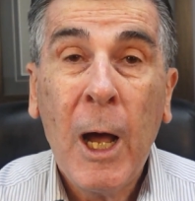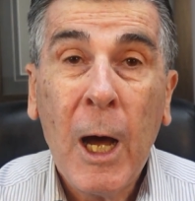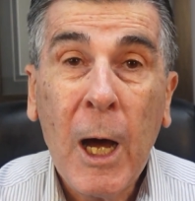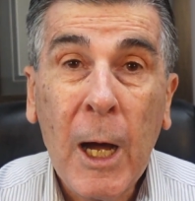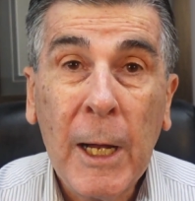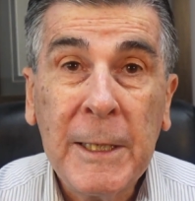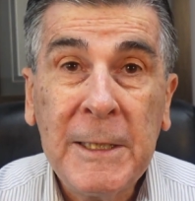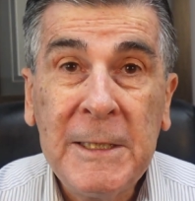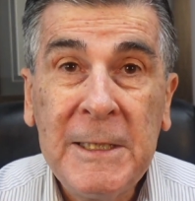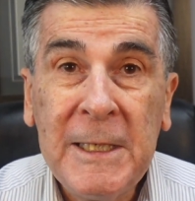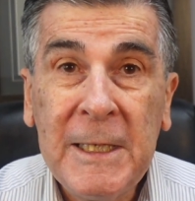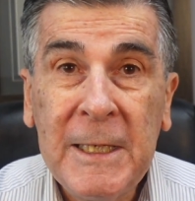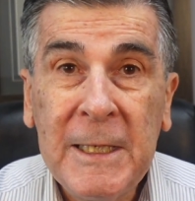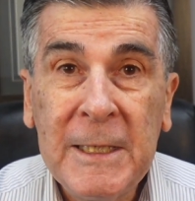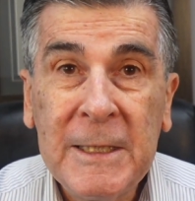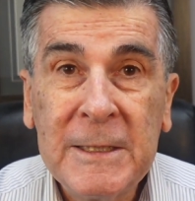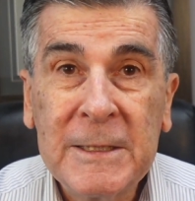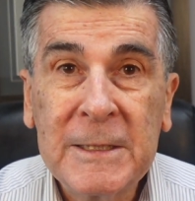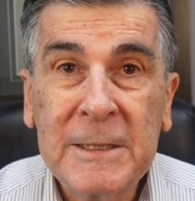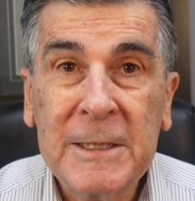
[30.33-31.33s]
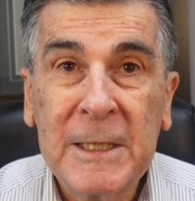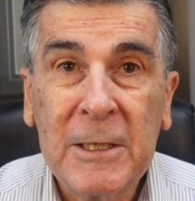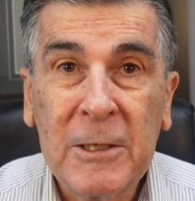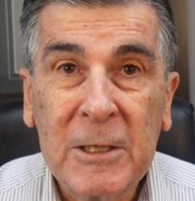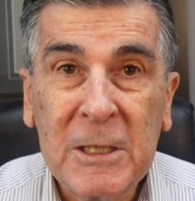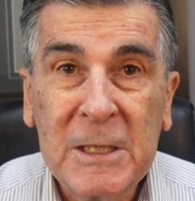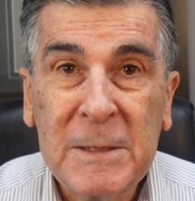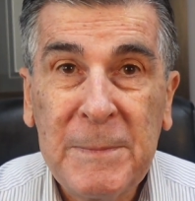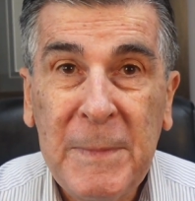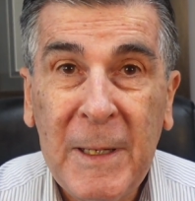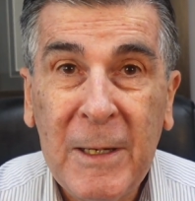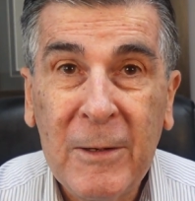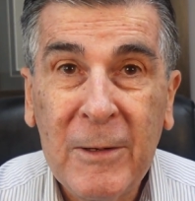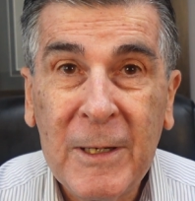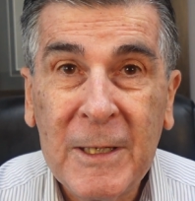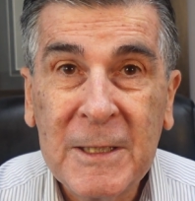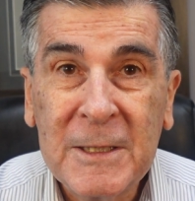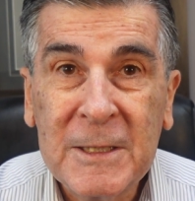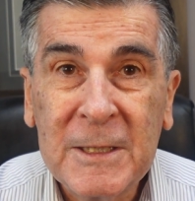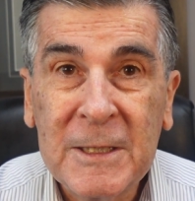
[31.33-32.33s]
ideas, their
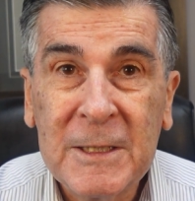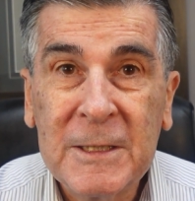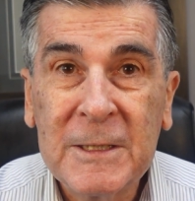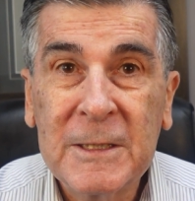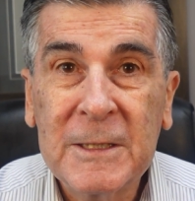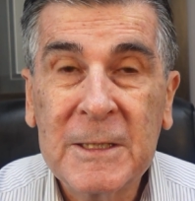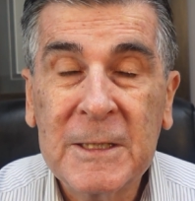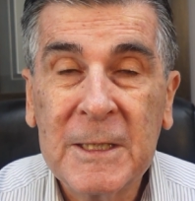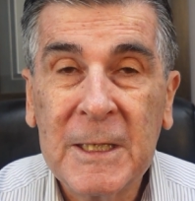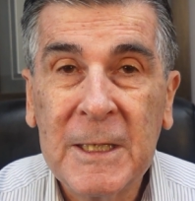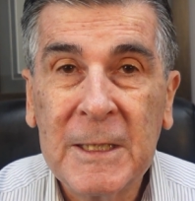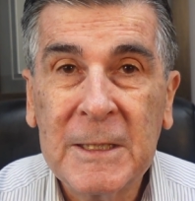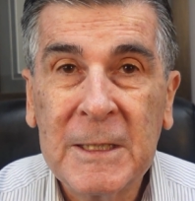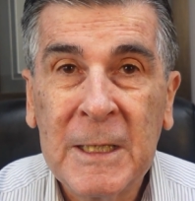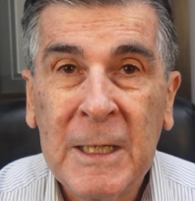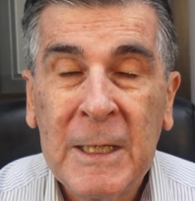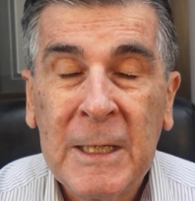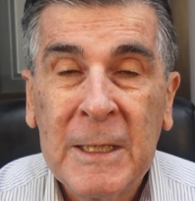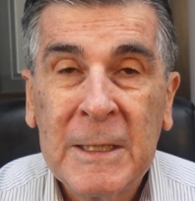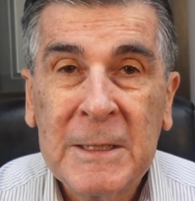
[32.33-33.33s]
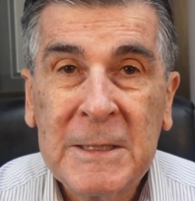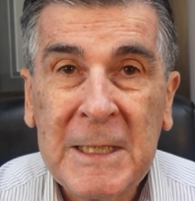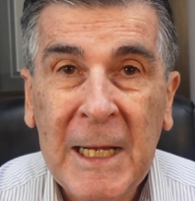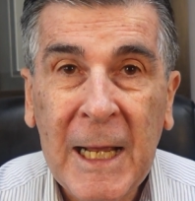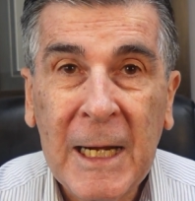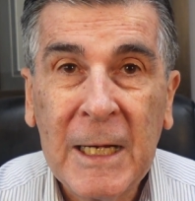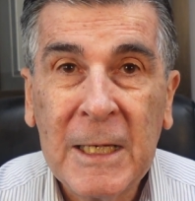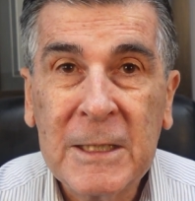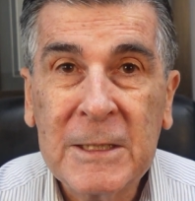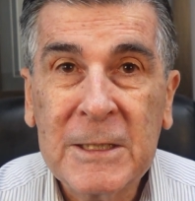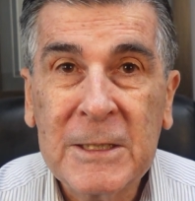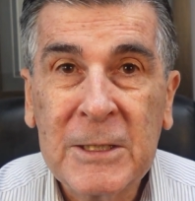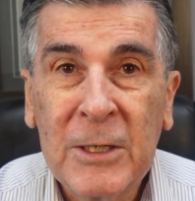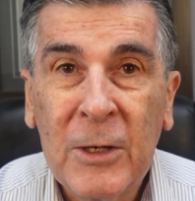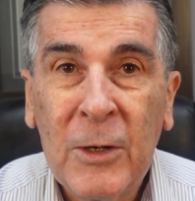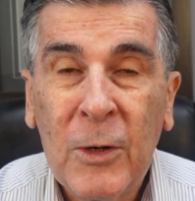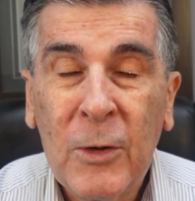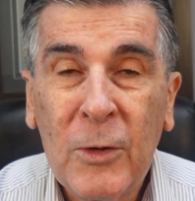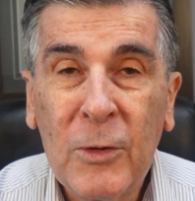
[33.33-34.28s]
experiences, their talents,